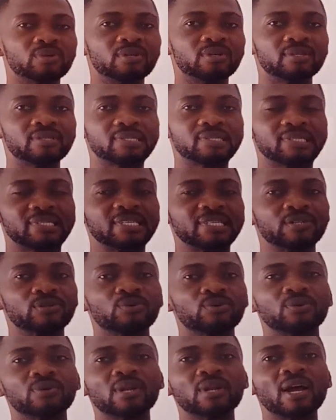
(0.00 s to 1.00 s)
is
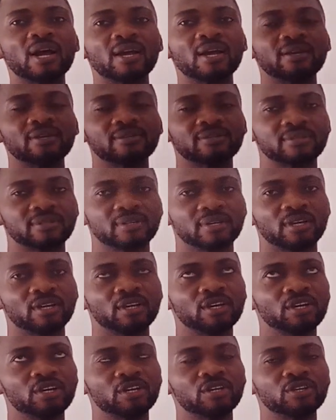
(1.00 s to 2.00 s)
synchronized
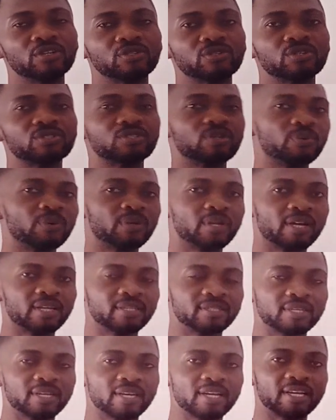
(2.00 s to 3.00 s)
in such a way
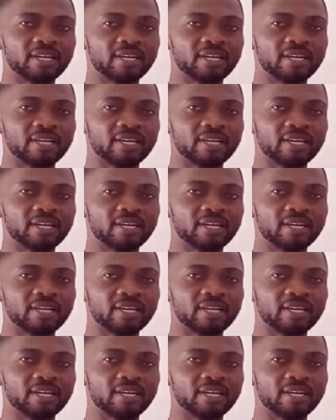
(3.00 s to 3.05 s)
that